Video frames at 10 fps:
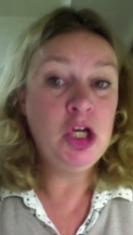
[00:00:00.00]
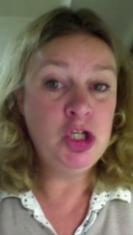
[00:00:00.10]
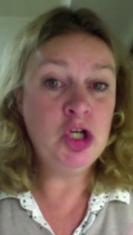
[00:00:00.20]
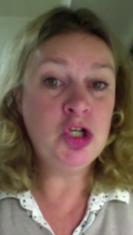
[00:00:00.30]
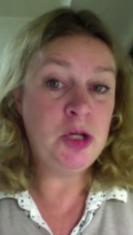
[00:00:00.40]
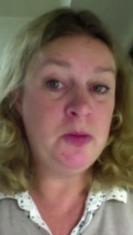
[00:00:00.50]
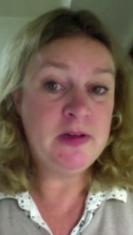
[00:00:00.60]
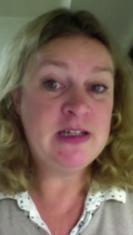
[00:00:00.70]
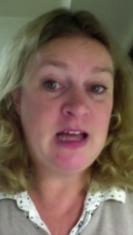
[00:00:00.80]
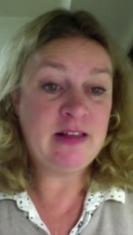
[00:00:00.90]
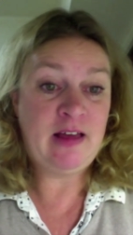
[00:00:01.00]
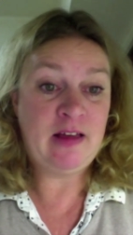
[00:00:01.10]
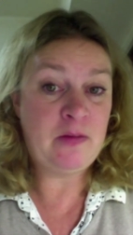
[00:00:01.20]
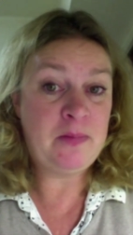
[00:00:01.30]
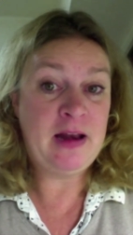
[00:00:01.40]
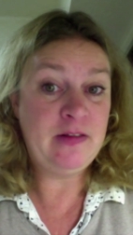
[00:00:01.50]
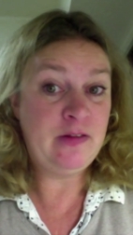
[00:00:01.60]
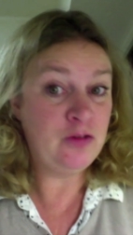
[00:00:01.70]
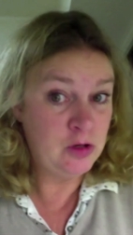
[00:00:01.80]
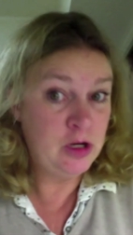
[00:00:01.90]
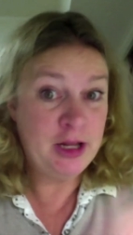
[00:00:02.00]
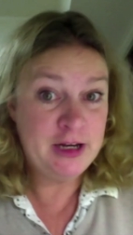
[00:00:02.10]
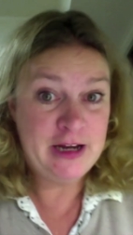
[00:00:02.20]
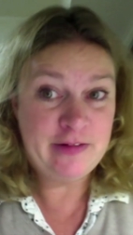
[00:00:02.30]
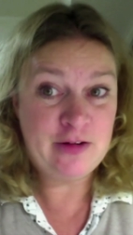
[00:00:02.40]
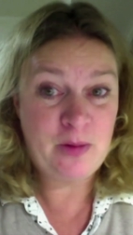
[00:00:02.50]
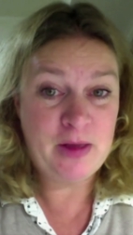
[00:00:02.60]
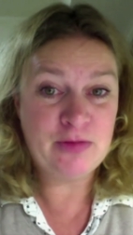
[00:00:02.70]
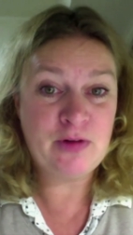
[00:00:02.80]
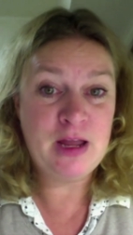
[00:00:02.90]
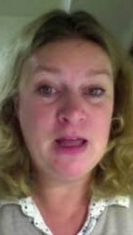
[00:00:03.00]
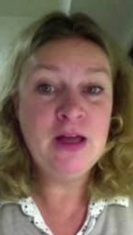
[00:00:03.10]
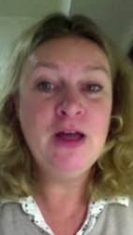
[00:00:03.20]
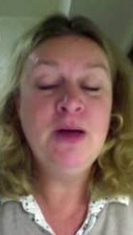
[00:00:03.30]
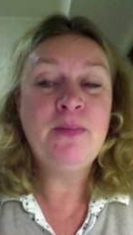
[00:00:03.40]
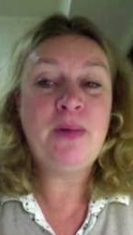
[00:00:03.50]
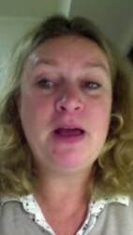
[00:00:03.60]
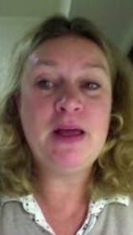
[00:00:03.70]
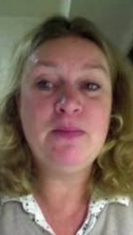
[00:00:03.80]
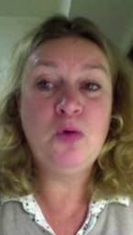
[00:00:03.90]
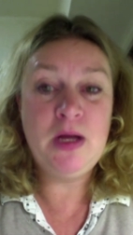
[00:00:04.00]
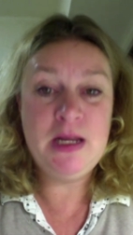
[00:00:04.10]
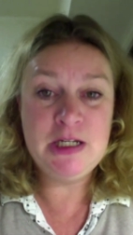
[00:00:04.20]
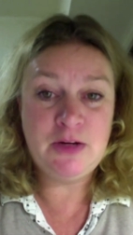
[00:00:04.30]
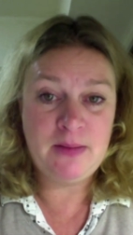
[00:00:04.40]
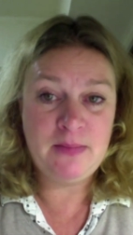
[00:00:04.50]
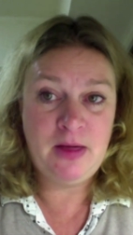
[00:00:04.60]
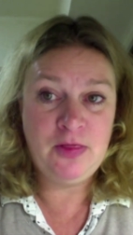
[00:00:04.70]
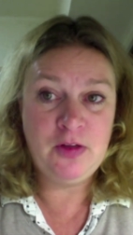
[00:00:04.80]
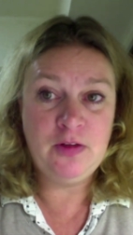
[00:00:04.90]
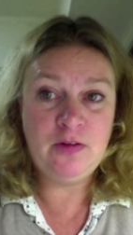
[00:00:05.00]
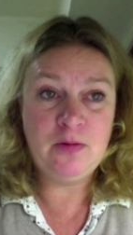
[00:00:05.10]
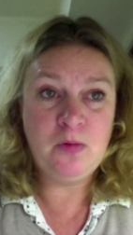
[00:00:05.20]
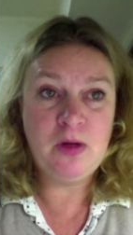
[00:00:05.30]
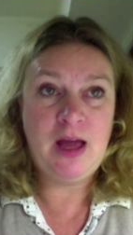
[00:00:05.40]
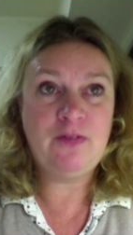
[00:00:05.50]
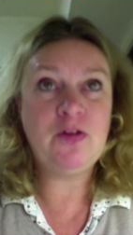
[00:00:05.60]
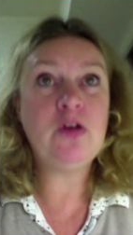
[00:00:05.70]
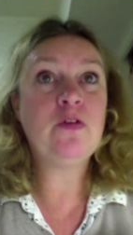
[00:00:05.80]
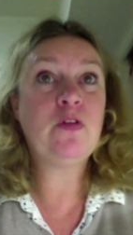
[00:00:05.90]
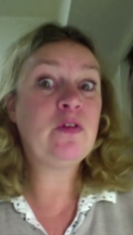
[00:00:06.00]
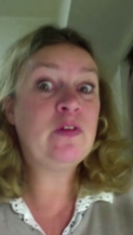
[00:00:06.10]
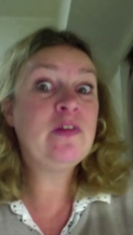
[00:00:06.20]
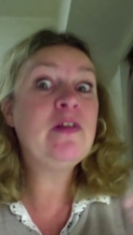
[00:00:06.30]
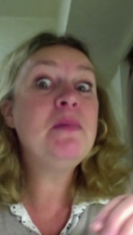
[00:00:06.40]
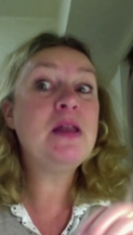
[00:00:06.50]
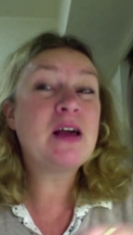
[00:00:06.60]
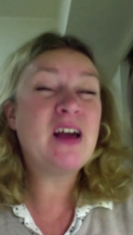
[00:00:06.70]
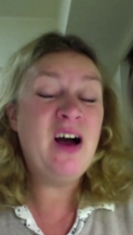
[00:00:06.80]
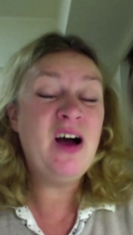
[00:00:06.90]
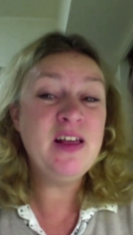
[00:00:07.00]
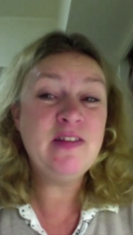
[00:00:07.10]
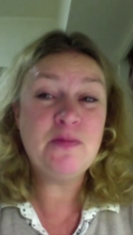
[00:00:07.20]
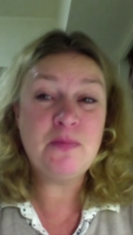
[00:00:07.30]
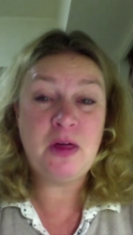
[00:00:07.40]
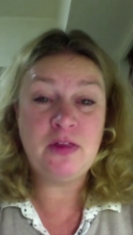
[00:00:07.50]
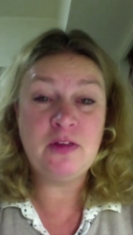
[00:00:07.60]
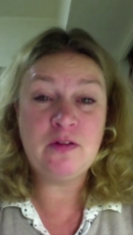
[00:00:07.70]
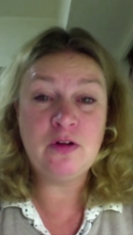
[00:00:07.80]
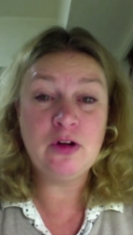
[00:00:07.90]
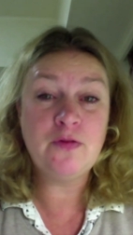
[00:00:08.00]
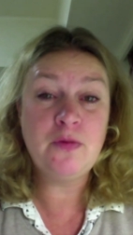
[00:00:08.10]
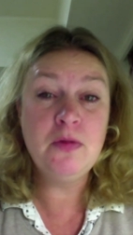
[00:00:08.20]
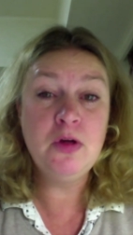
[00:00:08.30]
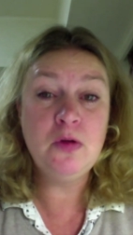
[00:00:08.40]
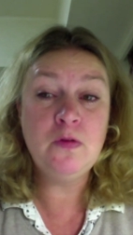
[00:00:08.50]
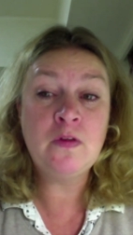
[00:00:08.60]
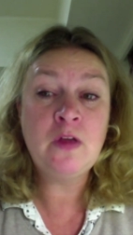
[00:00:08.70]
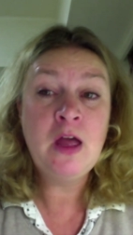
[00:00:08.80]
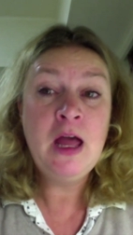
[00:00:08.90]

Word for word: Usually, we detect exoplanets, as you learn in S283, by more indirect methods, and we have to use those similar kinds of methods to look for moons.